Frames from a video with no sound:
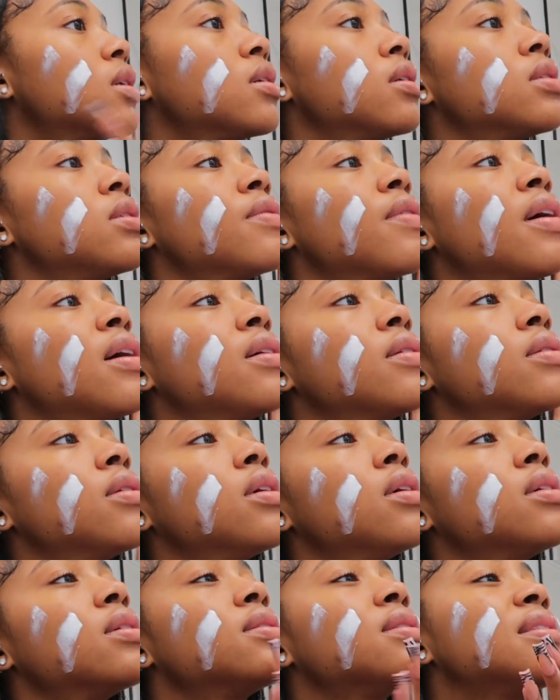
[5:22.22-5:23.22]
it's
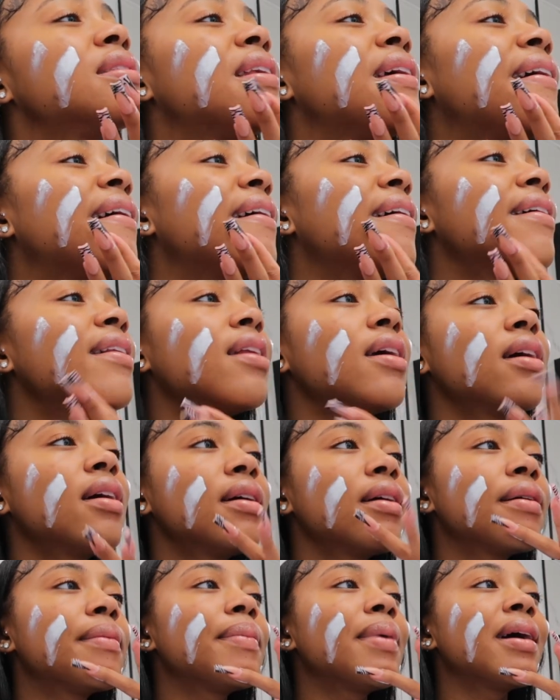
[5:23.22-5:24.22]
around 10,
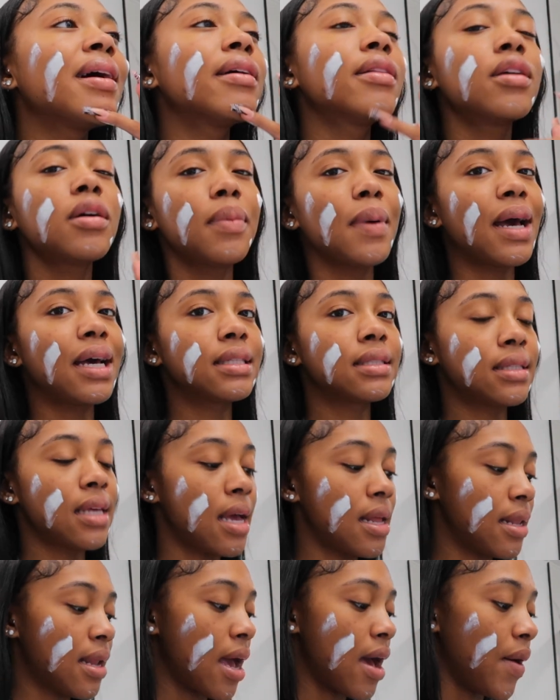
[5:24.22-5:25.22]
a little past
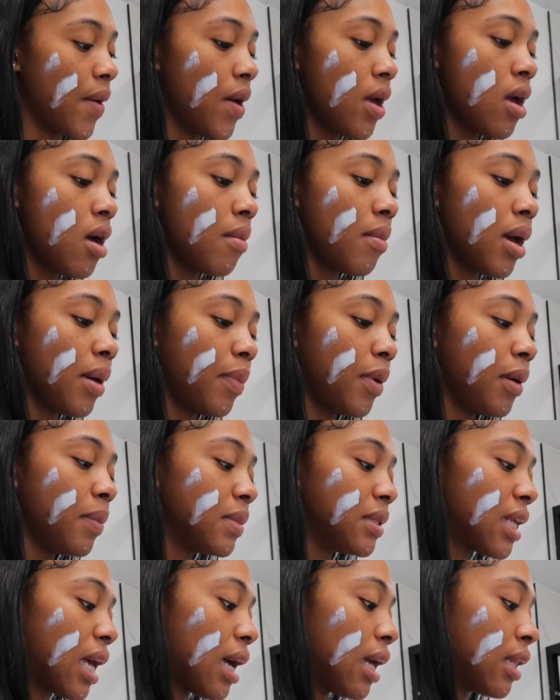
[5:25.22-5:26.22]
10 now. My
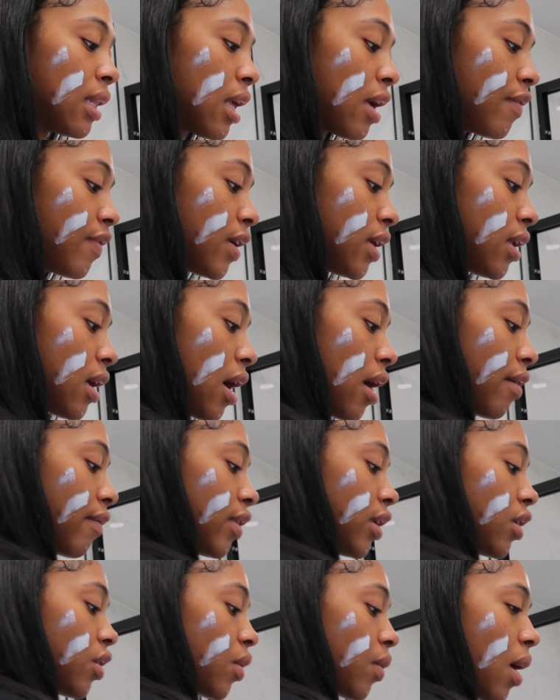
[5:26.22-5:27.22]
appointment's at 11. I
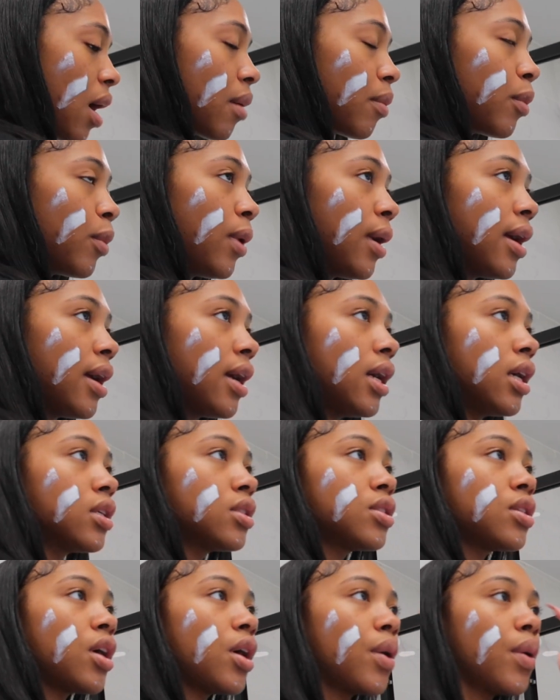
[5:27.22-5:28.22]
already know what I'm
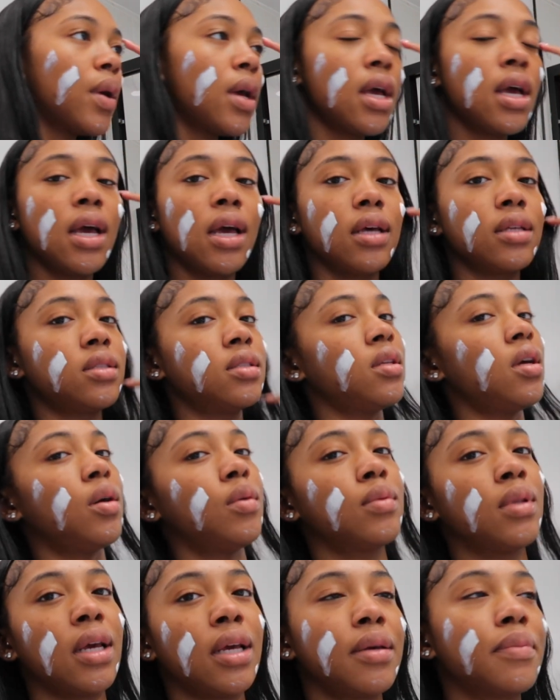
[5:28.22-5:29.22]
wearing, so it's
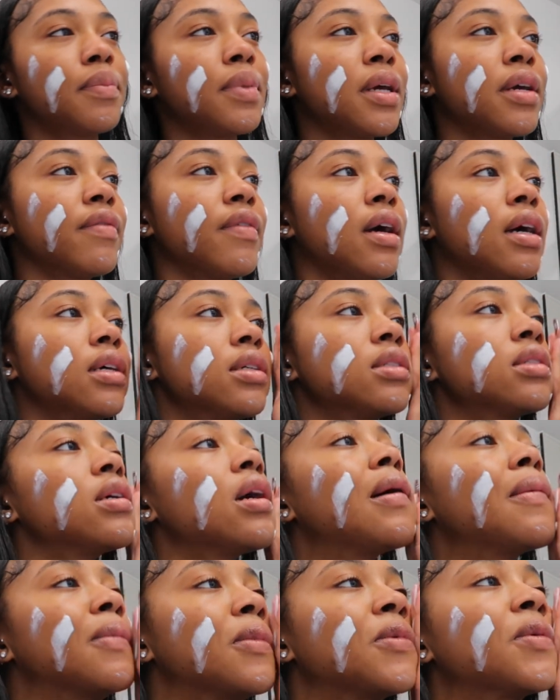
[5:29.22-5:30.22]
no like big rush.
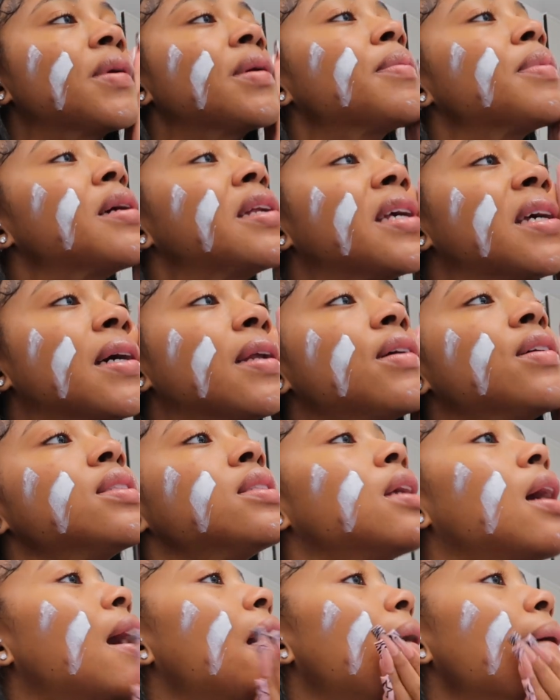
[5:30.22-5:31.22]
I'm doing pretty good on
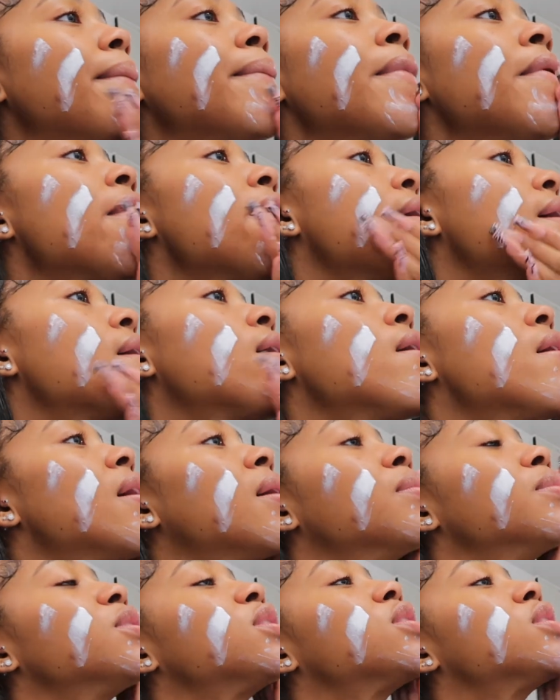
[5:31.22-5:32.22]
time.
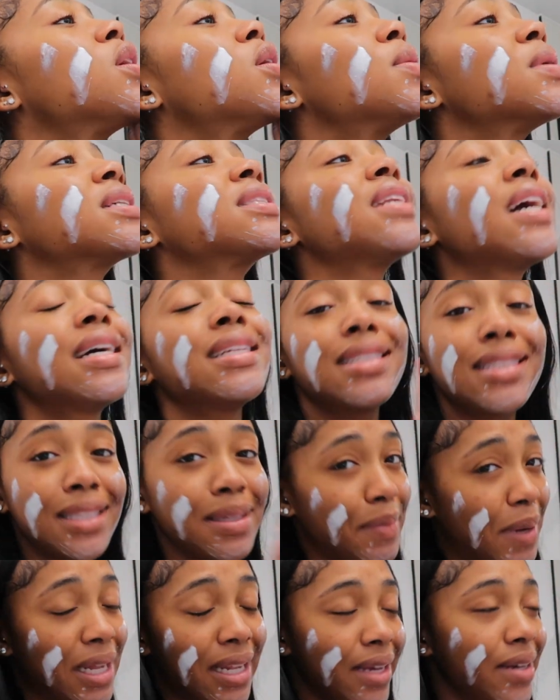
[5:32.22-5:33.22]
I'm so excited to see
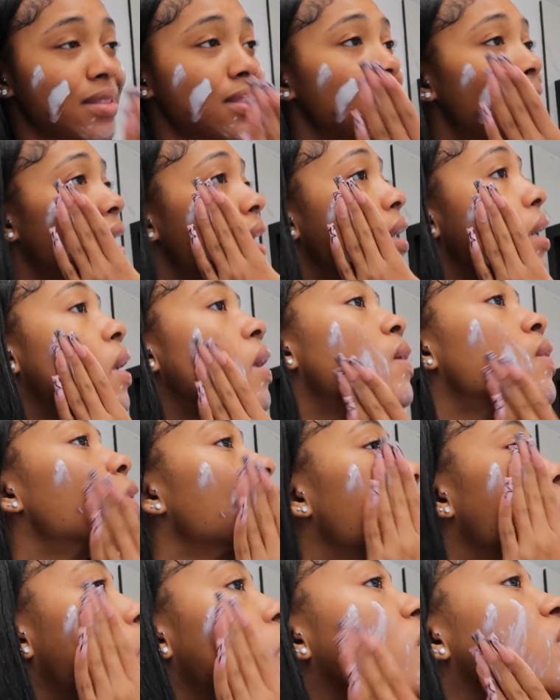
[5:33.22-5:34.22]
my nail tech. I don't
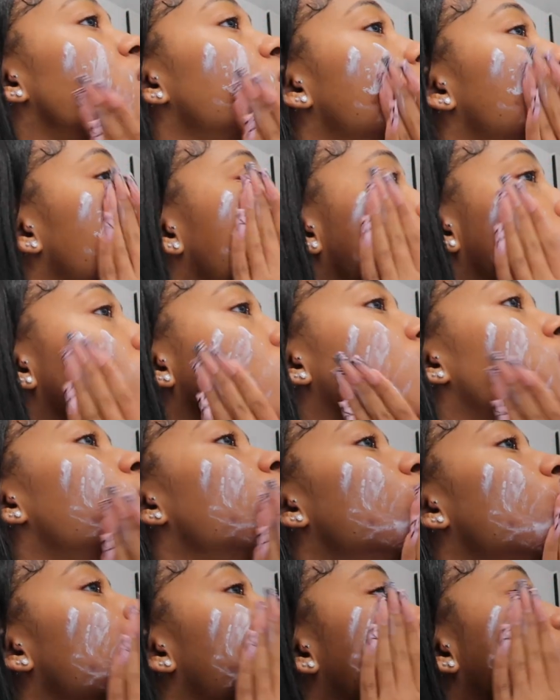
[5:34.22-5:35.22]
think you guys
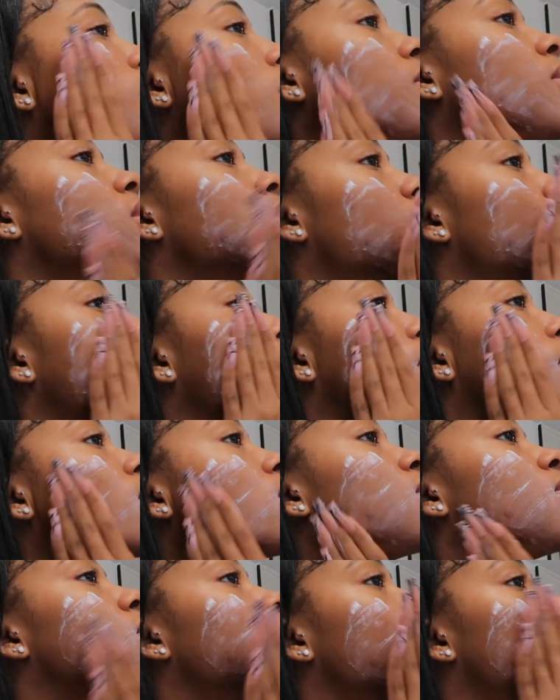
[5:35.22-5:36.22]
understand. Right now I'm just applying
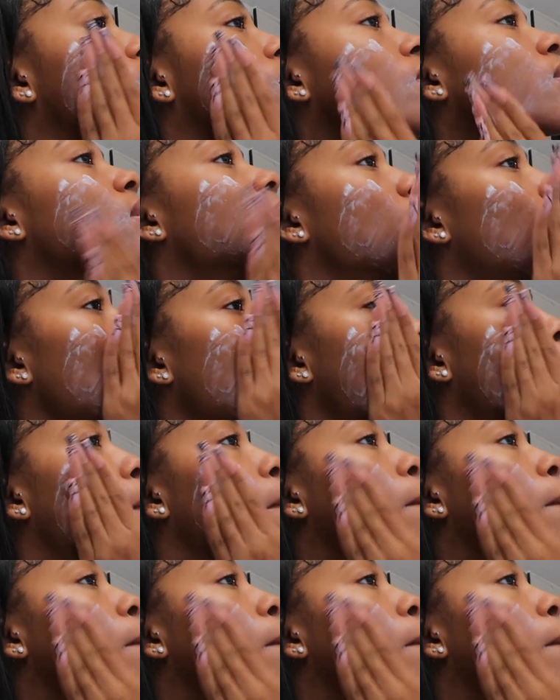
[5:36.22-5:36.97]
some sunscreen.